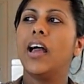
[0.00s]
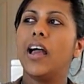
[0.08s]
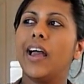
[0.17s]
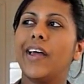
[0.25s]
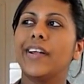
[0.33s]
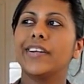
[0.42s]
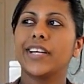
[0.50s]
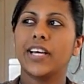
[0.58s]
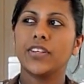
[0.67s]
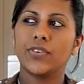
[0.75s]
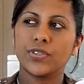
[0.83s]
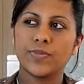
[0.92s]
And
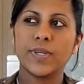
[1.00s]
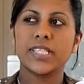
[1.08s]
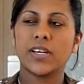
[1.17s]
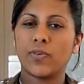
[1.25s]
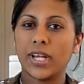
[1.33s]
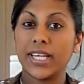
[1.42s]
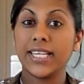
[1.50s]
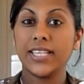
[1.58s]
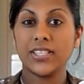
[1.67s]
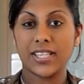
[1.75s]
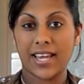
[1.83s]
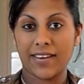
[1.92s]
I thought to myself, well, I
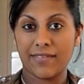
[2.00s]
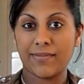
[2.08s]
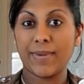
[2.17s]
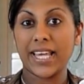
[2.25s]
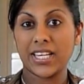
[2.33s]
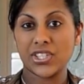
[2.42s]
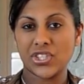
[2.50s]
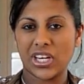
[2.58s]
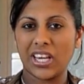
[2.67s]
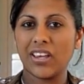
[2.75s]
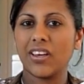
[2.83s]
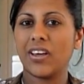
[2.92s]
need to have my energy